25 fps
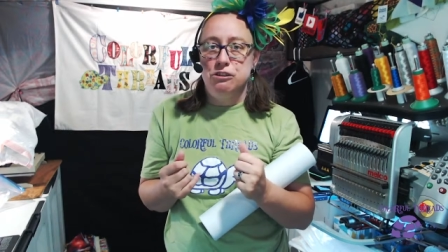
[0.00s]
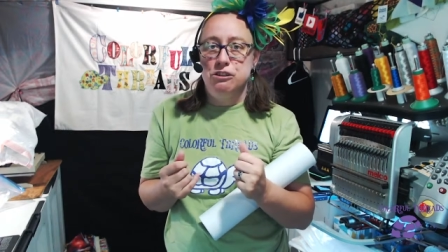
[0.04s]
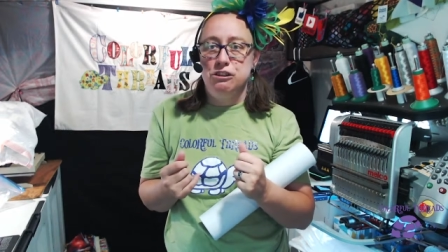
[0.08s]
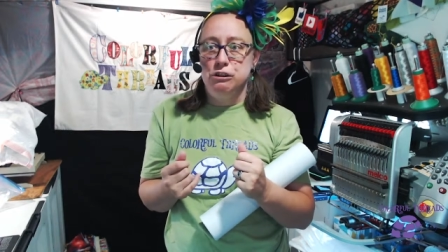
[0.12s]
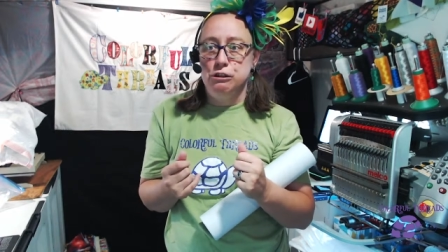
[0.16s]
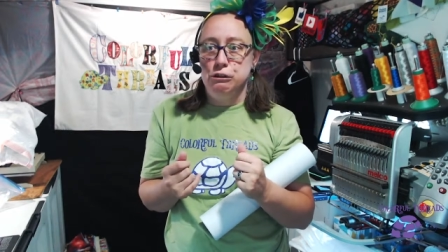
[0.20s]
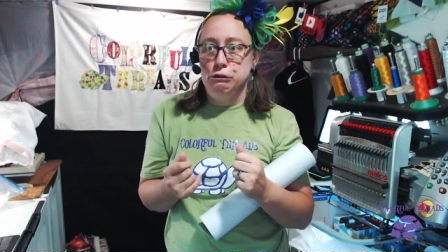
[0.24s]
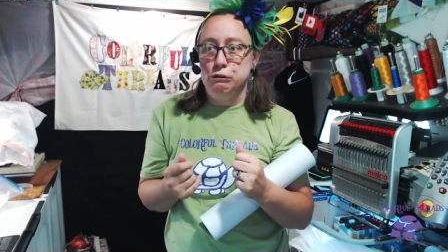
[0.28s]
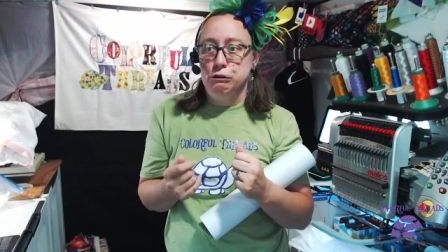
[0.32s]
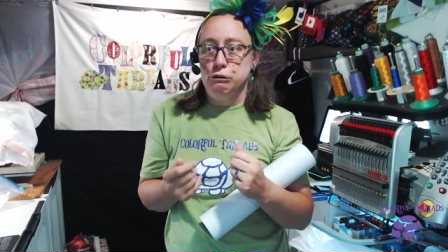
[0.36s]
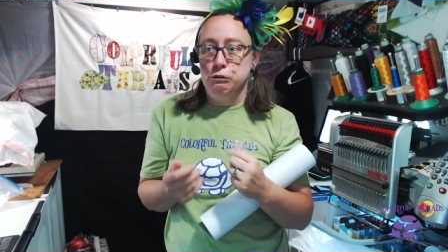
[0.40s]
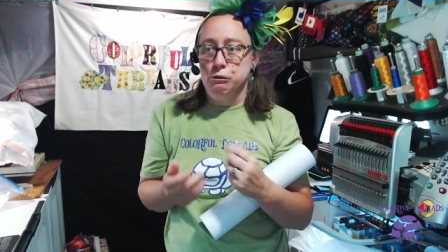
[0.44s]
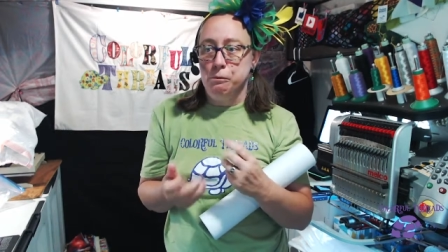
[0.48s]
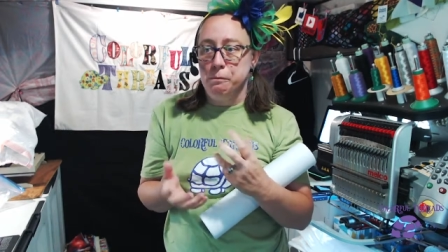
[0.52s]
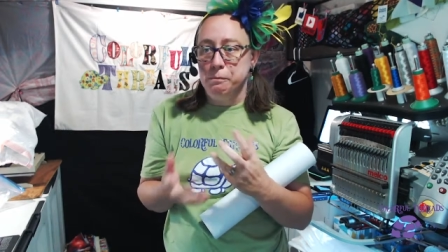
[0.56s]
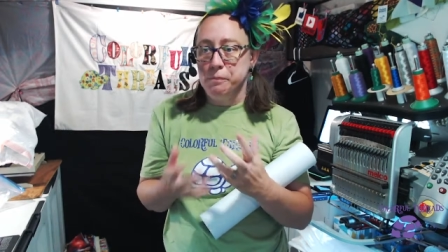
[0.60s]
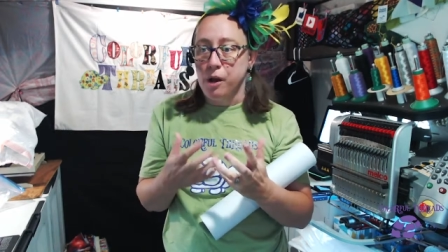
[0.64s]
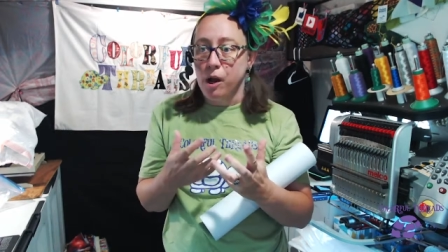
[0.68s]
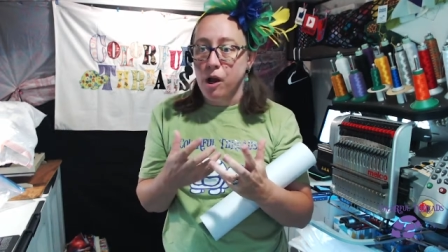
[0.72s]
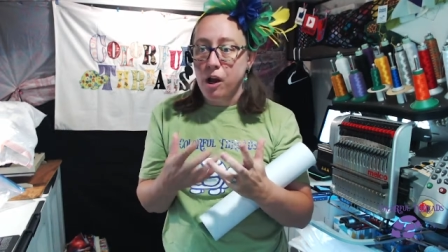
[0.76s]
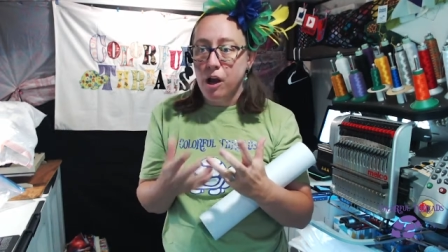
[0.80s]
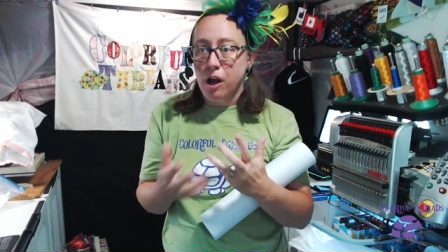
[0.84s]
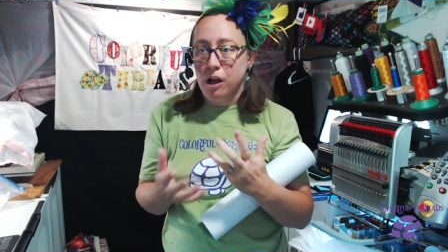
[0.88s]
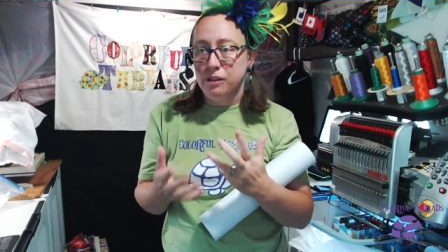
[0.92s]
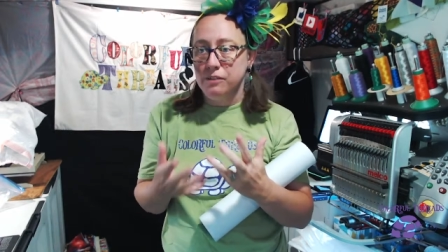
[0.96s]
to
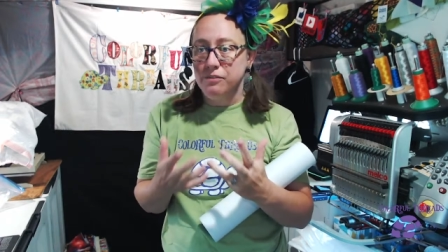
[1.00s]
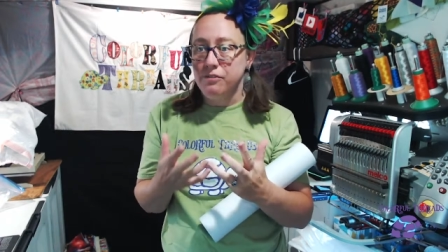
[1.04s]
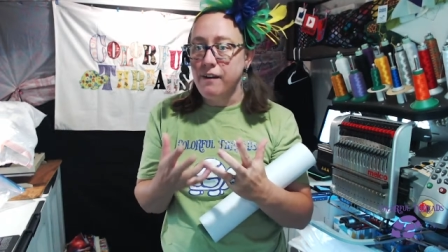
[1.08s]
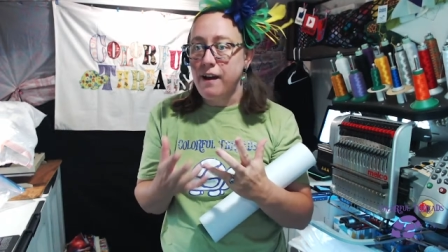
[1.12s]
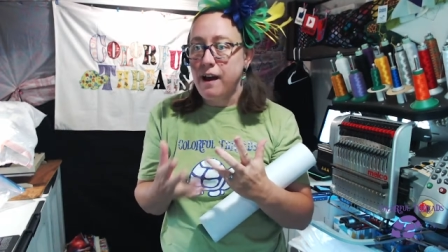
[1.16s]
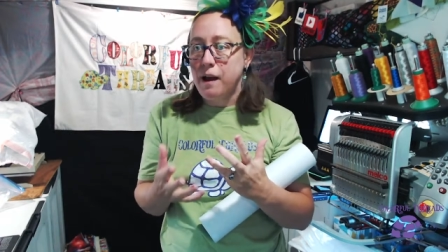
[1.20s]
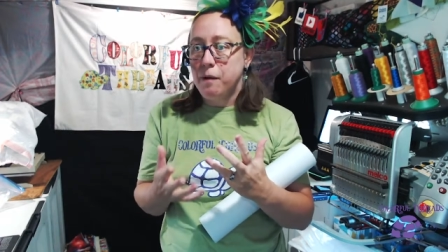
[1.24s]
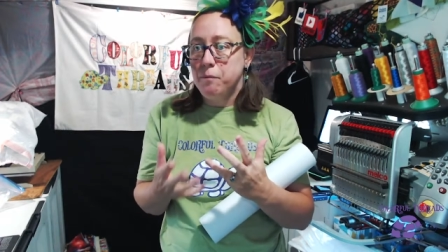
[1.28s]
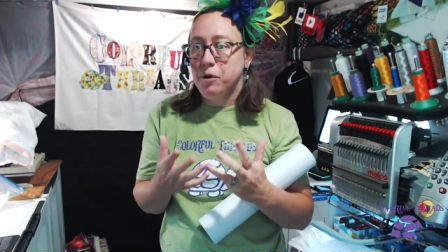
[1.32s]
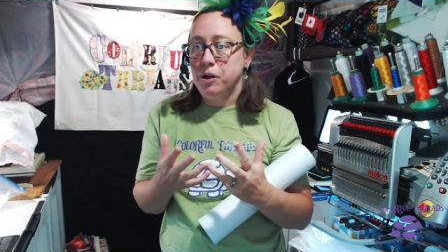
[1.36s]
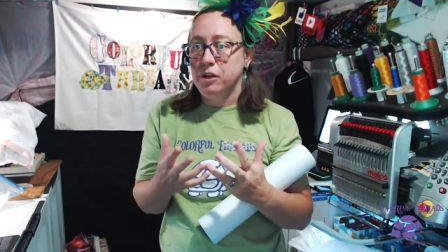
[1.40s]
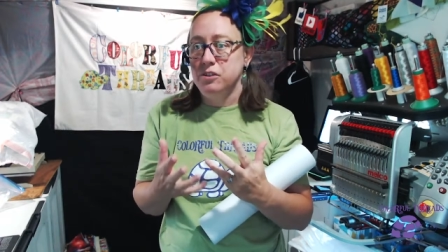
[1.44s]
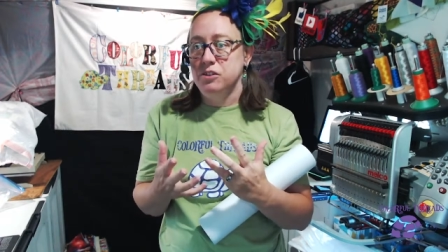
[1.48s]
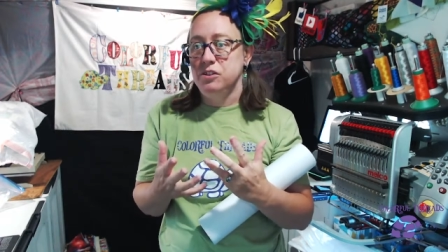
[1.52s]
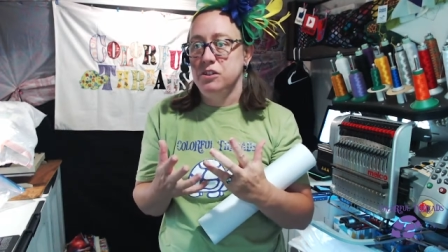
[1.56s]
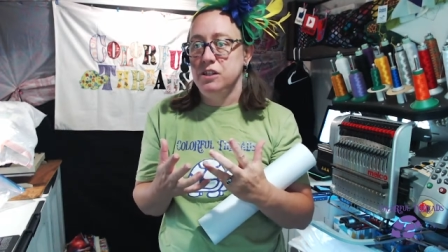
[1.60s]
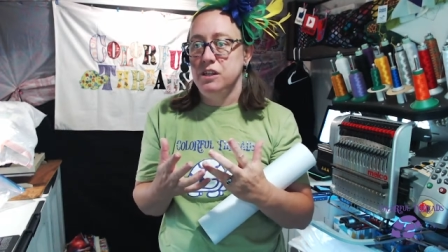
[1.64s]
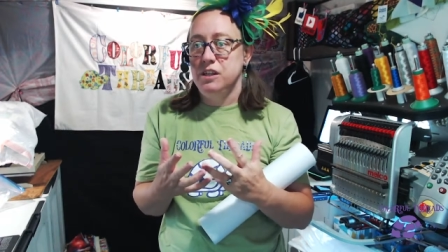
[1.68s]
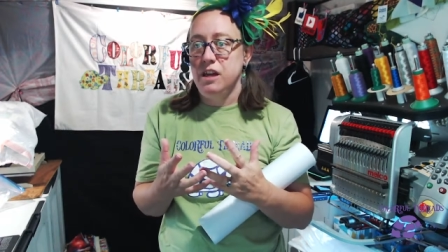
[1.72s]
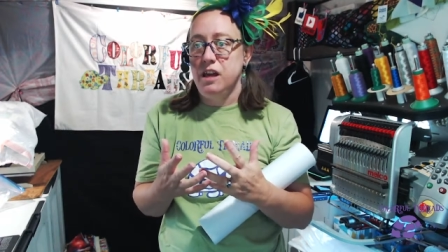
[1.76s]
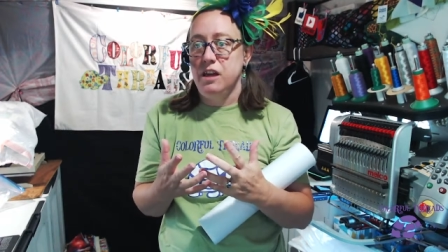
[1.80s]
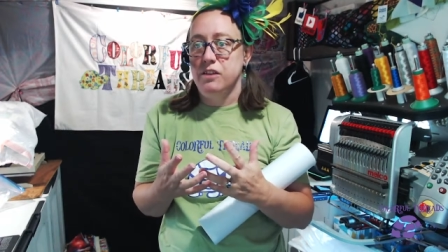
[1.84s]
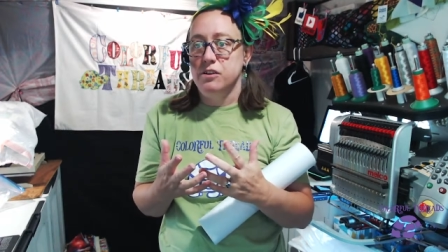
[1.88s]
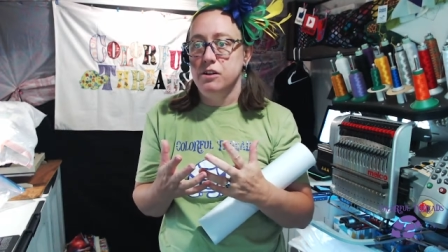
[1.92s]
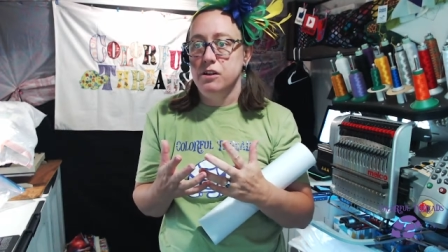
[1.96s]
bond fabrics
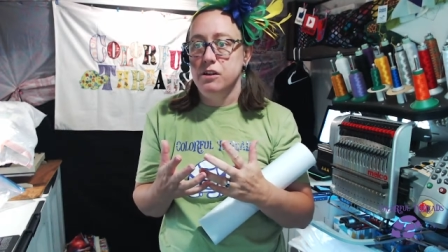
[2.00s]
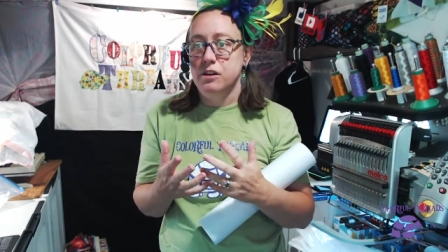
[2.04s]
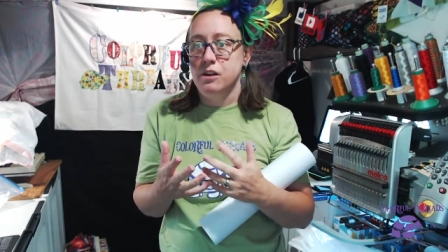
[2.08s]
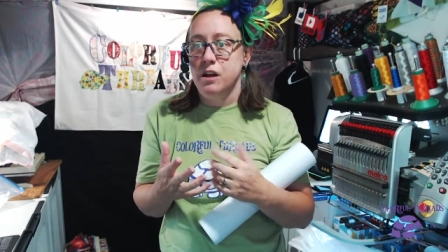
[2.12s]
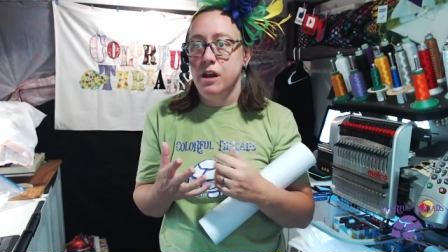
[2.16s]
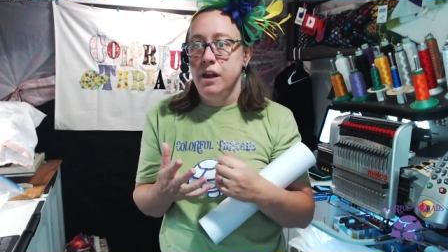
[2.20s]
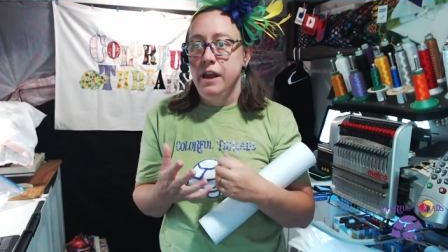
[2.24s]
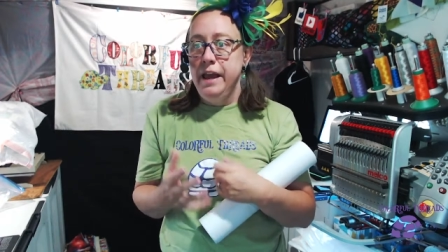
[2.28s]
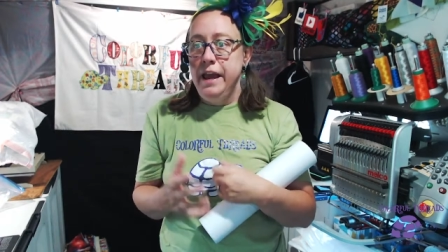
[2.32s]
together.